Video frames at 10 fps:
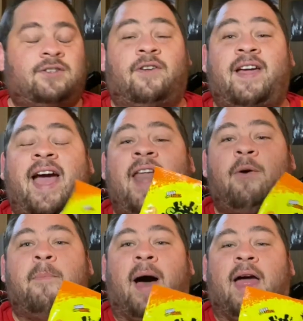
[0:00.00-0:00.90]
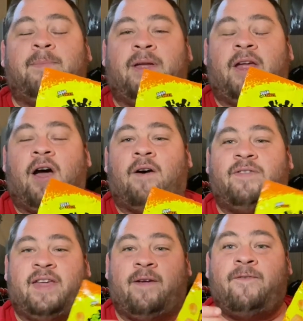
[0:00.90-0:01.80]
So they kind of remind me of
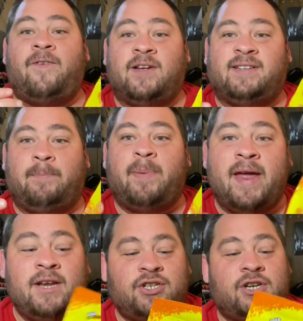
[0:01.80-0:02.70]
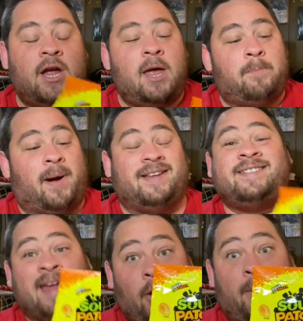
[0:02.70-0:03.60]
the Fuzzy Peach, but
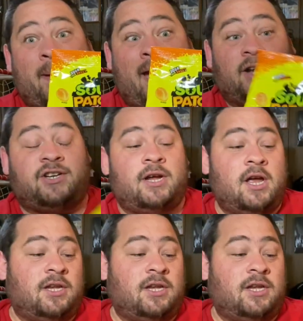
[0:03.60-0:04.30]
Sour Patch.